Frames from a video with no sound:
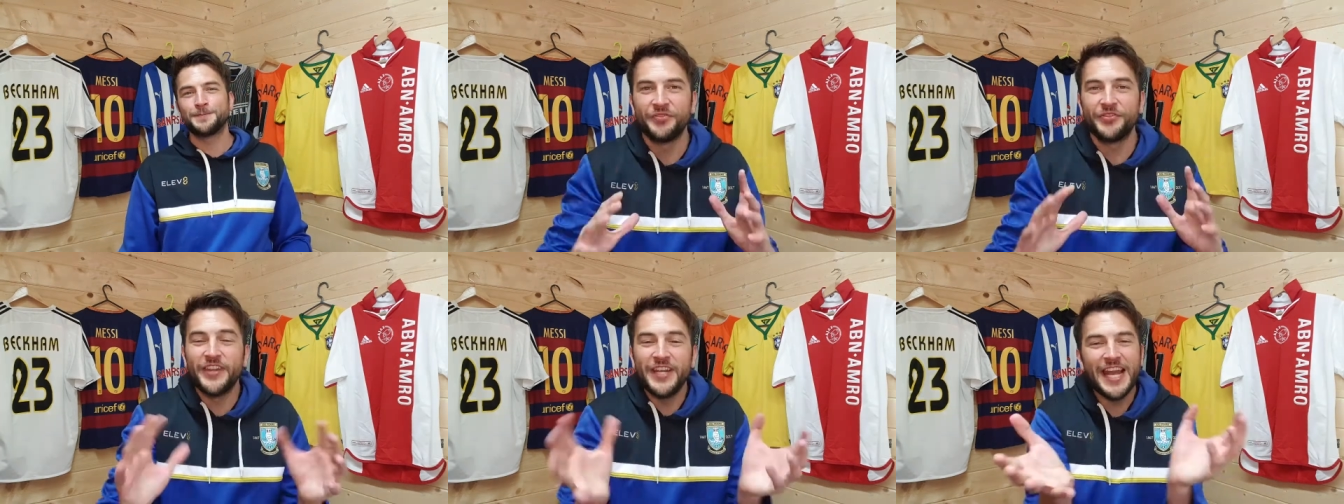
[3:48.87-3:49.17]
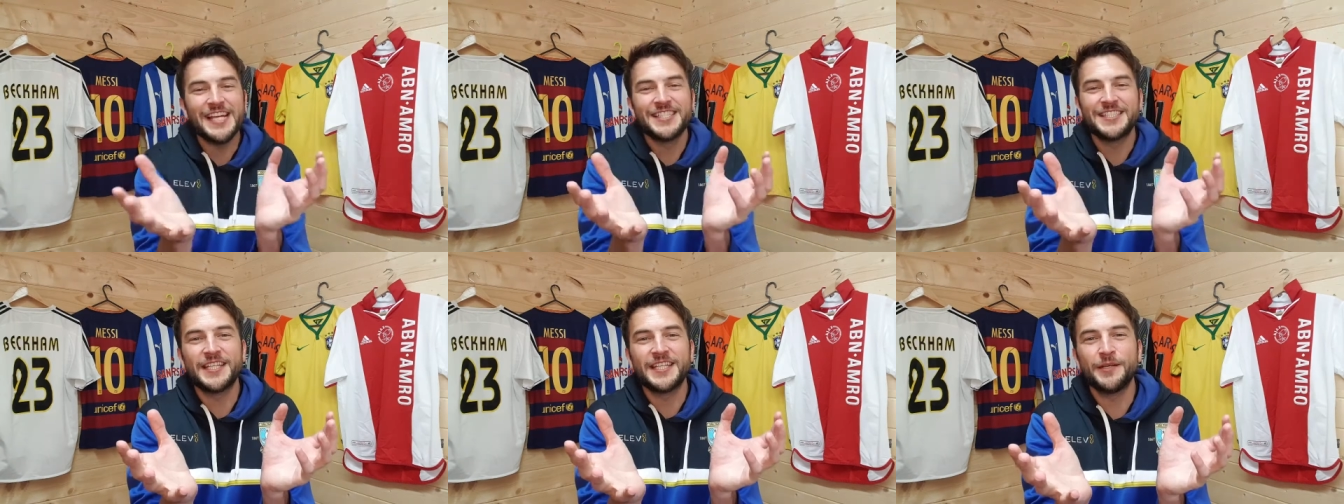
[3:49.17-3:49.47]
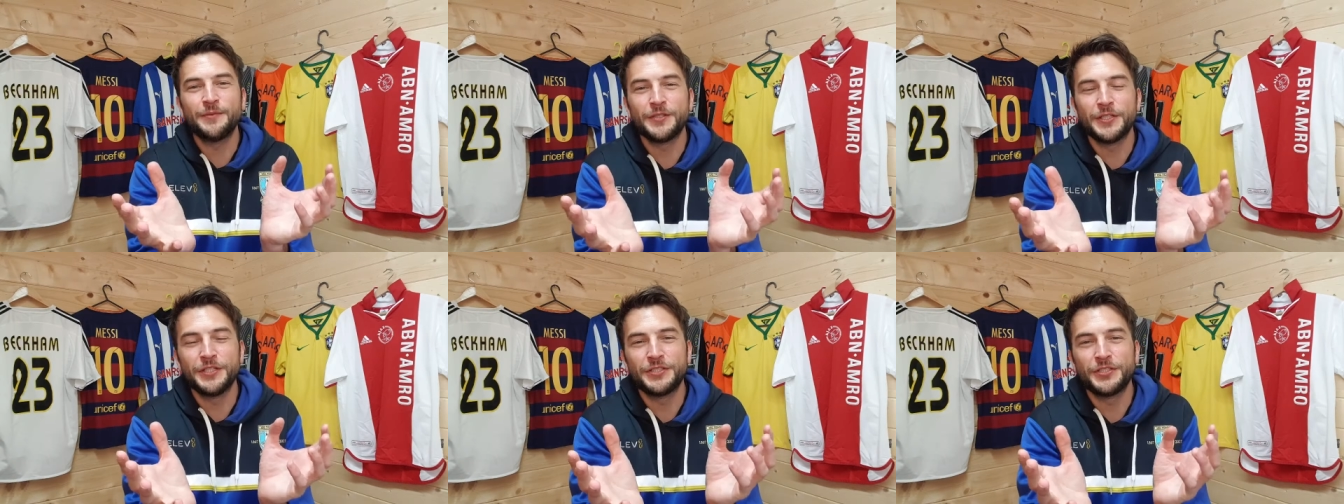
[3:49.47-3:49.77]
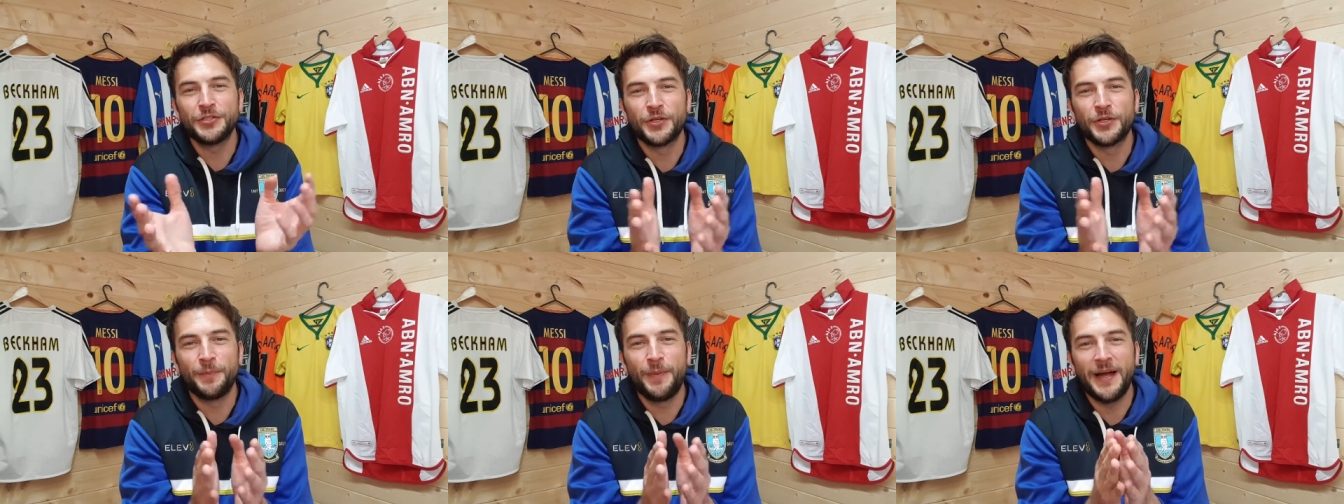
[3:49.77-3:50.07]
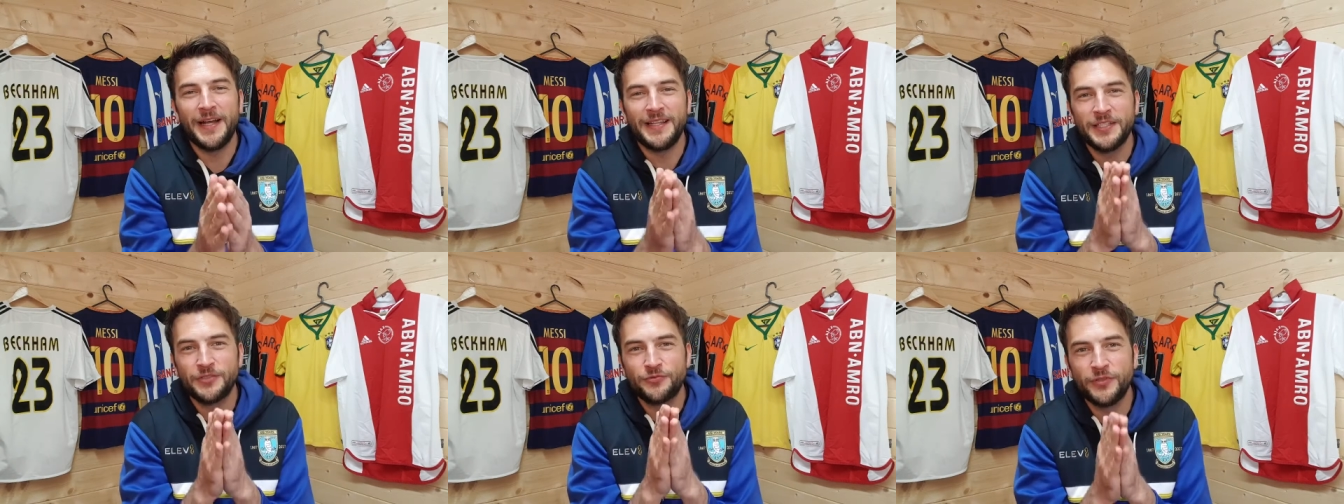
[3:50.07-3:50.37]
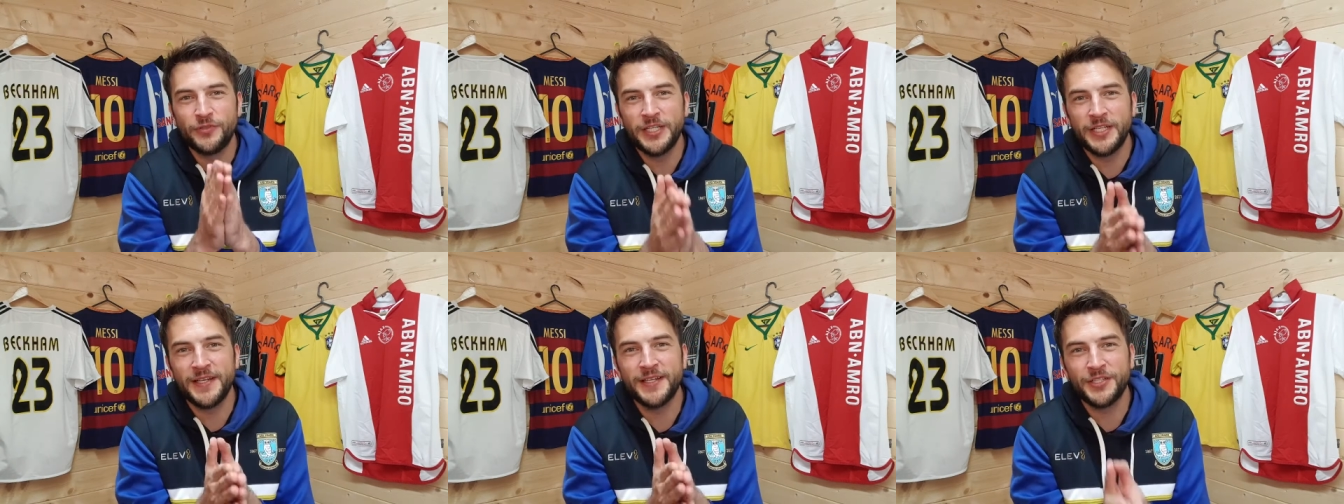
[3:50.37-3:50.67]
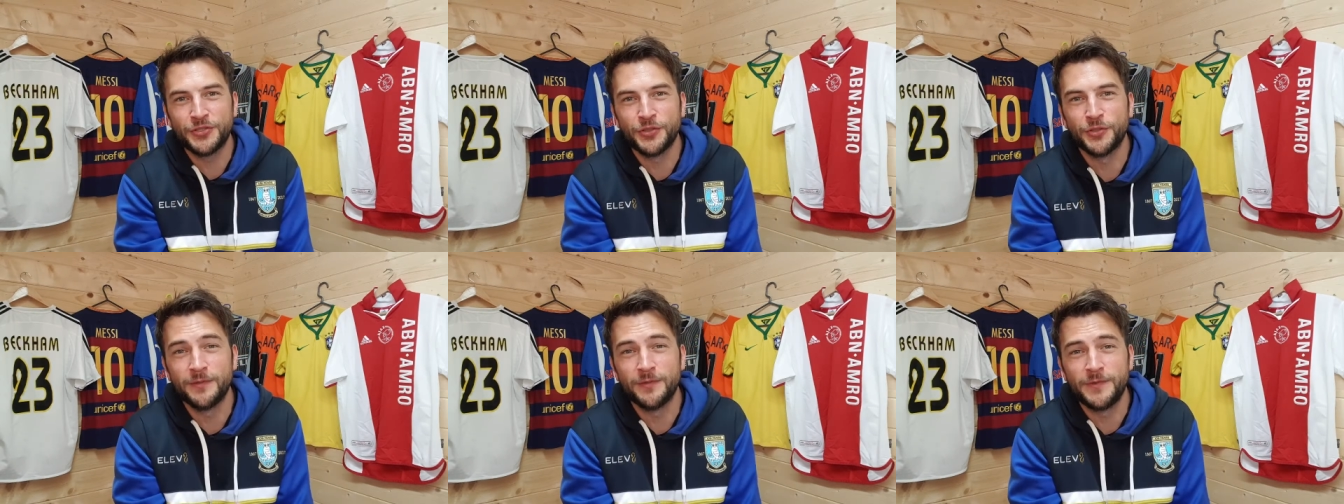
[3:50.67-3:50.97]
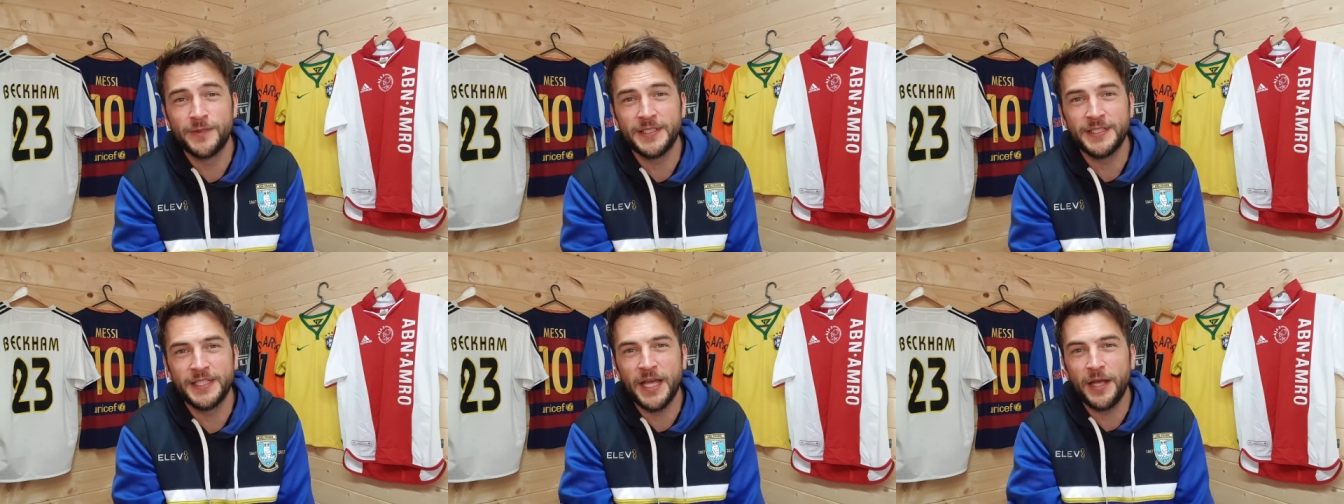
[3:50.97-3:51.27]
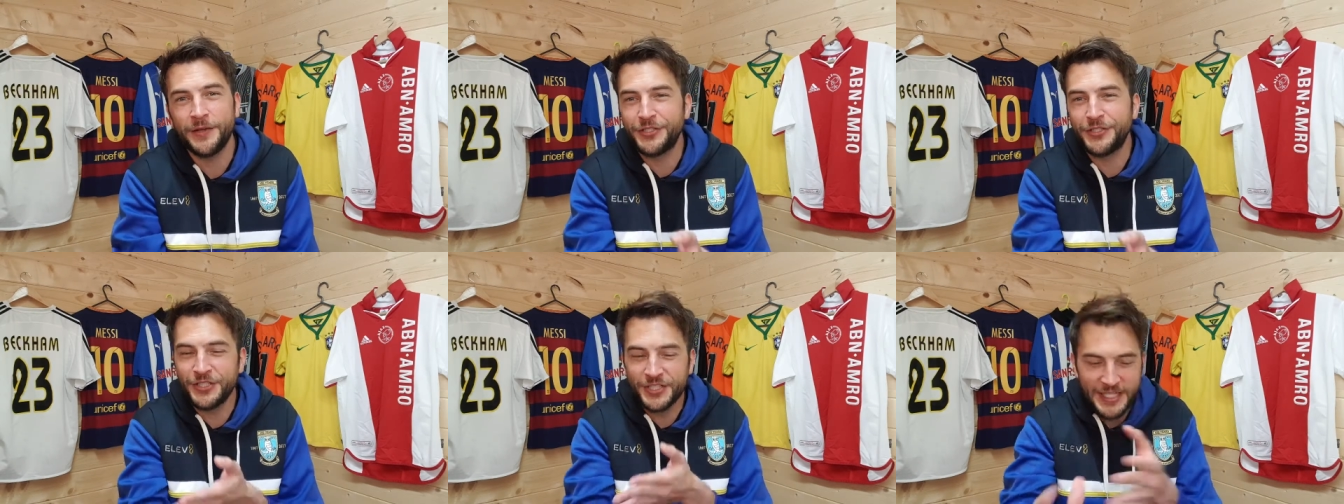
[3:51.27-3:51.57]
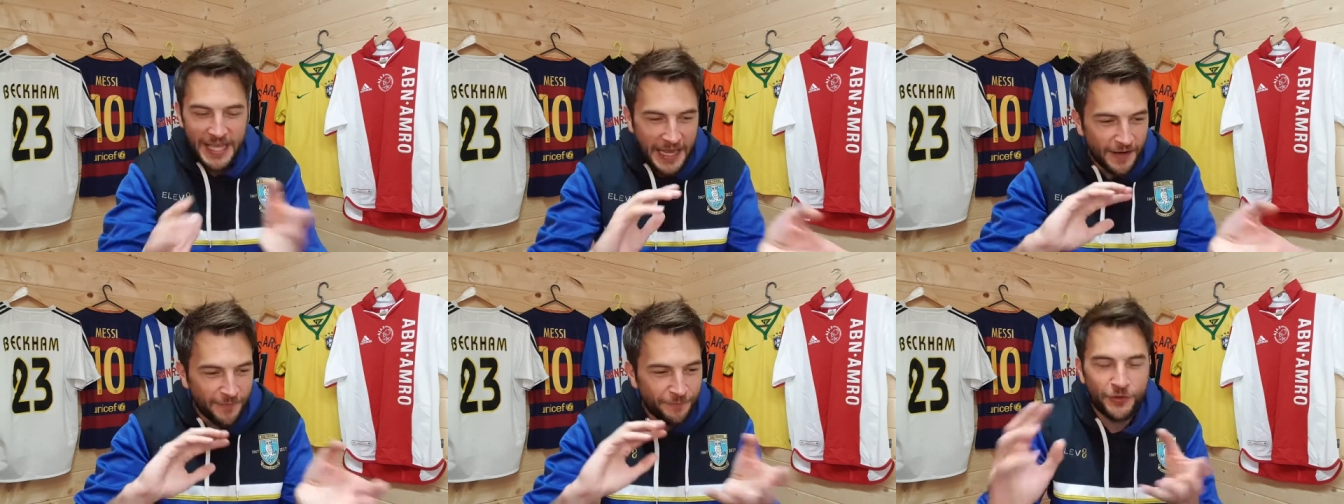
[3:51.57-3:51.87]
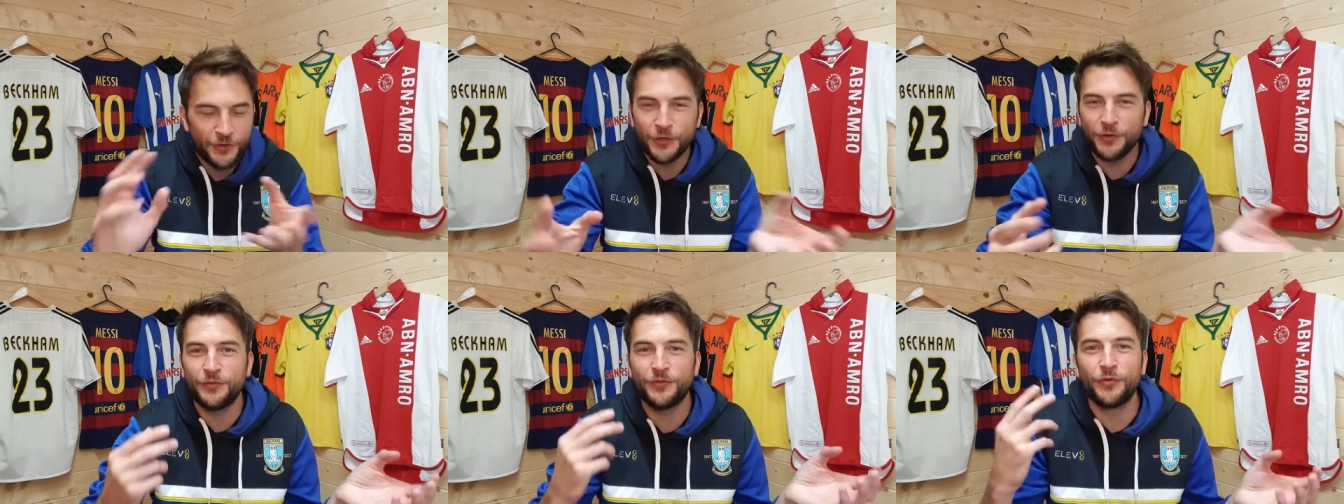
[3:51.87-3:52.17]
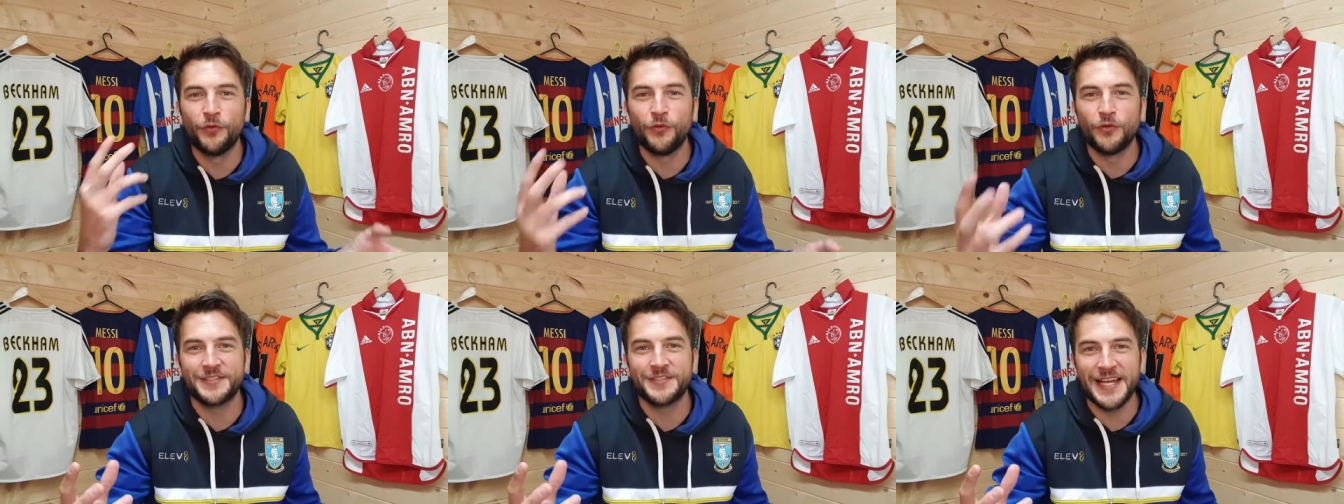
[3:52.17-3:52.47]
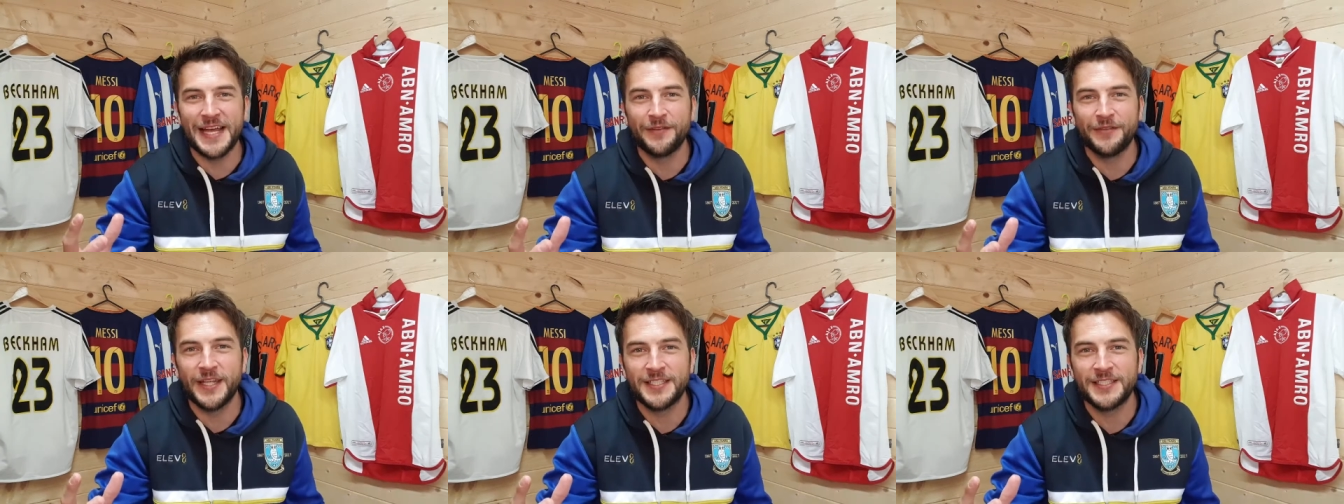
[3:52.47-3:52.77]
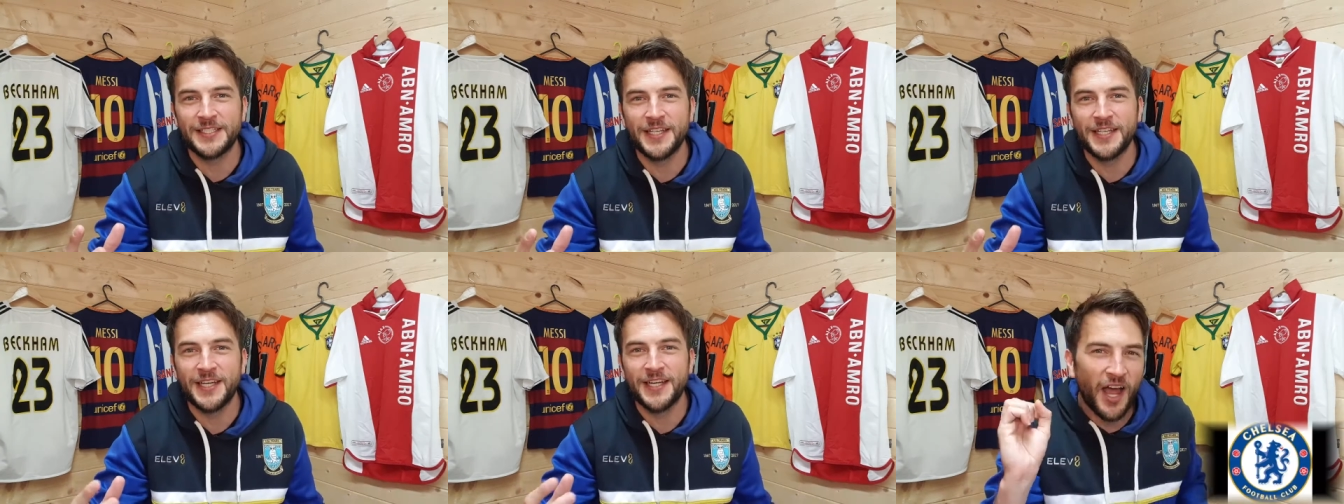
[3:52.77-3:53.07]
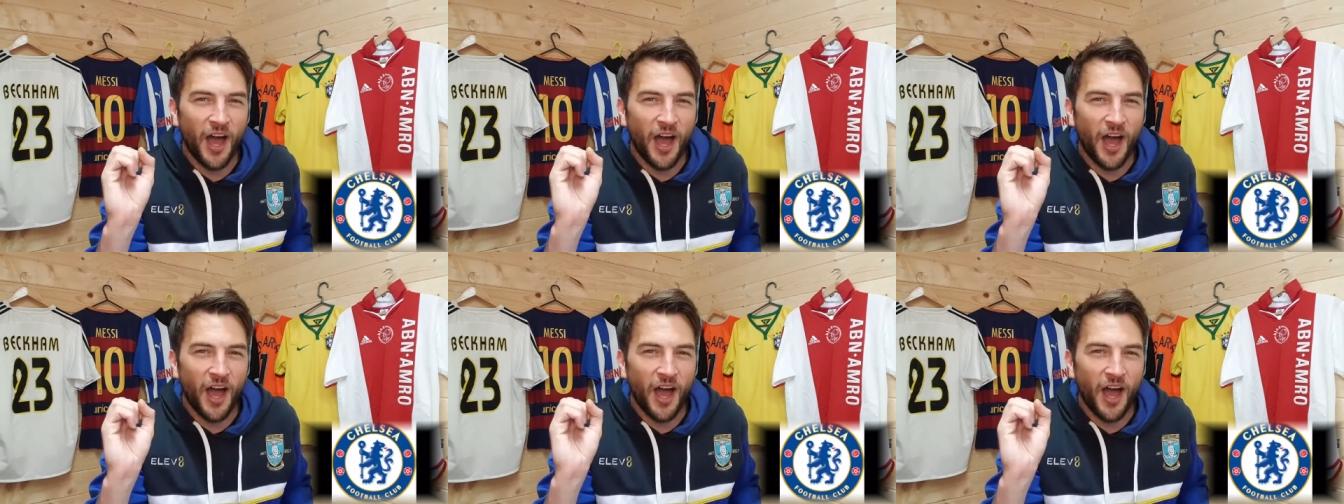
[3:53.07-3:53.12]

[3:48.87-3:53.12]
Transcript: The last thing I'm going to talk about in this really short video, just getting a few thoughts out there to you.